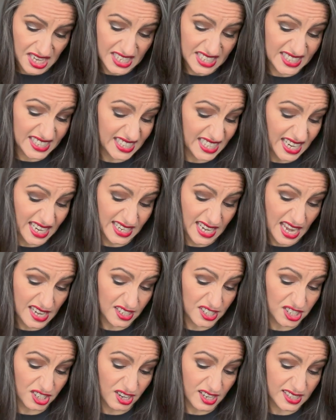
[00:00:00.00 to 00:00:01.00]
Skin
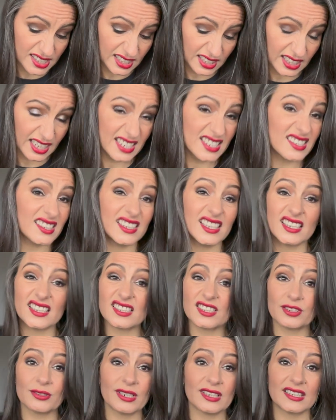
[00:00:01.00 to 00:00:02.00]
energizing cleanser. Yeah, it
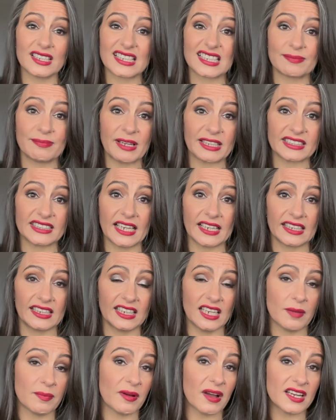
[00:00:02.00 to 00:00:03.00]
doesn't do anything
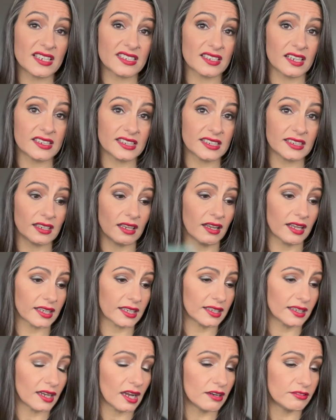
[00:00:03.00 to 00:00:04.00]
spectacular, but I did like
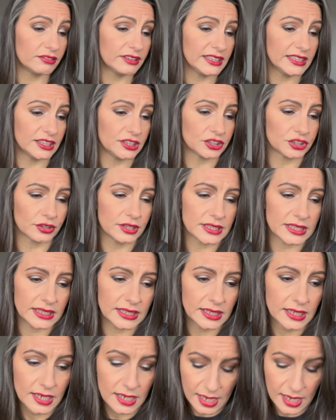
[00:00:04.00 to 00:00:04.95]
it. I really enjoyed it.